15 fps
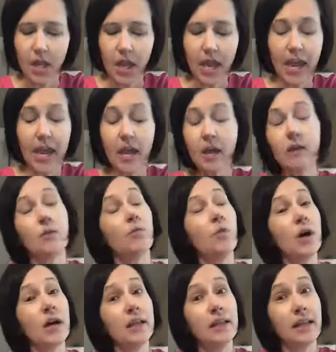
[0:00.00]
And
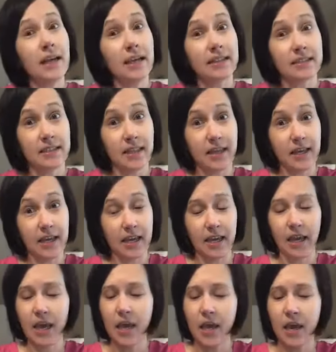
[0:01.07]
one last thing,